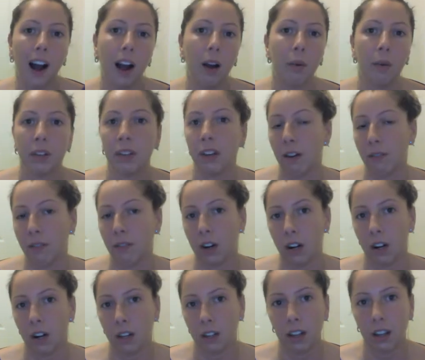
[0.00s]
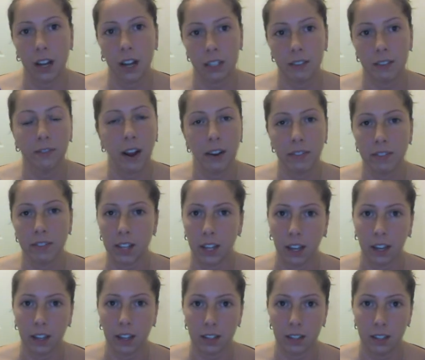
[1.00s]
I would never last 5
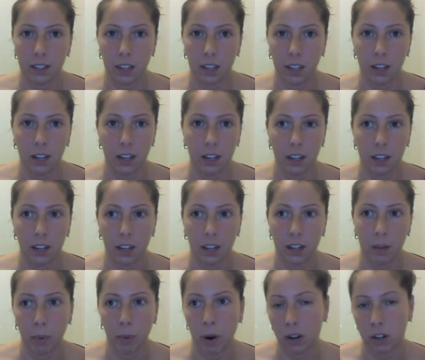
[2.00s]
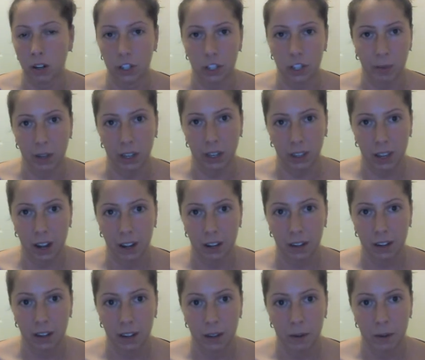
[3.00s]
seconds in a partnership like that.